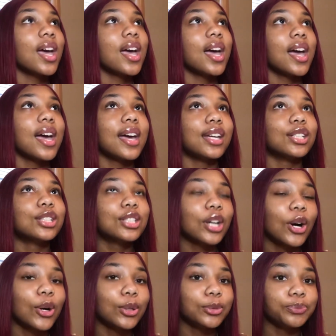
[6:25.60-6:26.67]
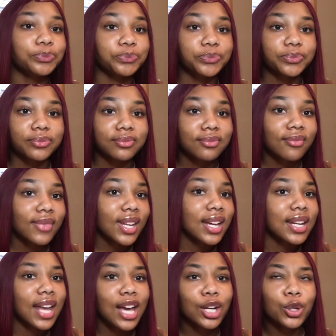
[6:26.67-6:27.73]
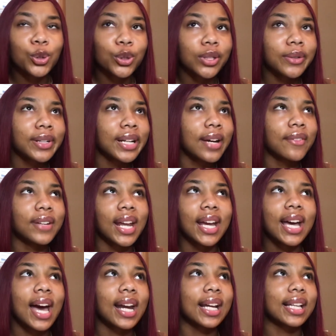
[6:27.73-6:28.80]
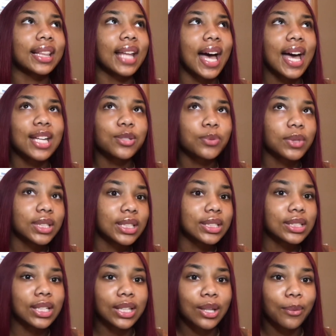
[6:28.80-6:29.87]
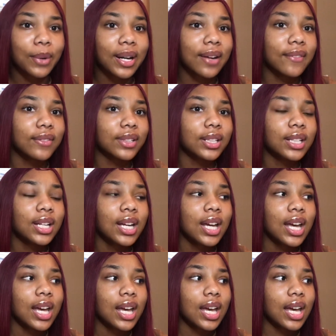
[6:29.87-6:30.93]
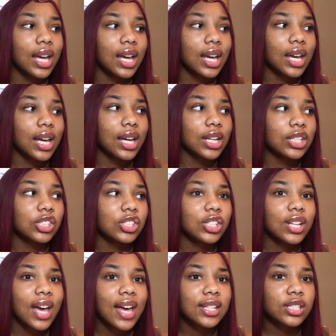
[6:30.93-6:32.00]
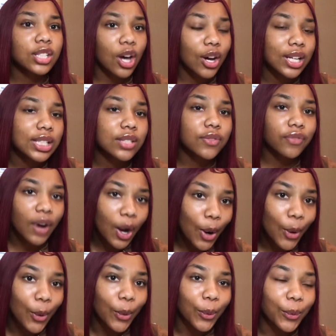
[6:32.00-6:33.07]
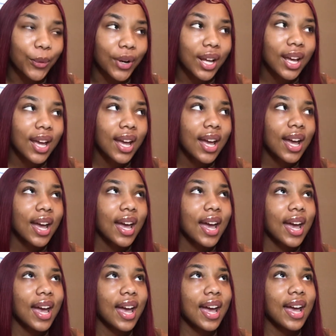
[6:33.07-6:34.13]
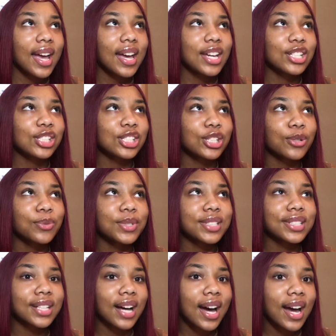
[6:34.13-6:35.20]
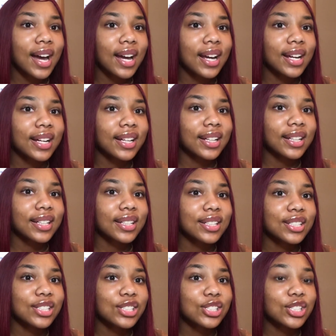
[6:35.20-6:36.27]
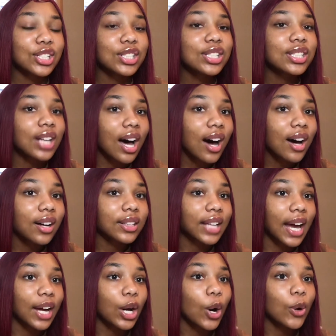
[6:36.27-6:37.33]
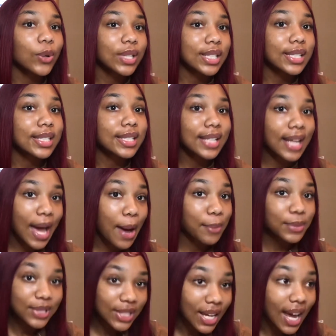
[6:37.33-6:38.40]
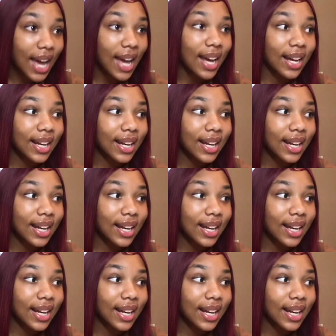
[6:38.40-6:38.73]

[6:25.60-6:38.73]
And so they cool or whatever. They got a class with each other, whatever. And she had saw his phone, and she was like, she saw like on his Snapchat,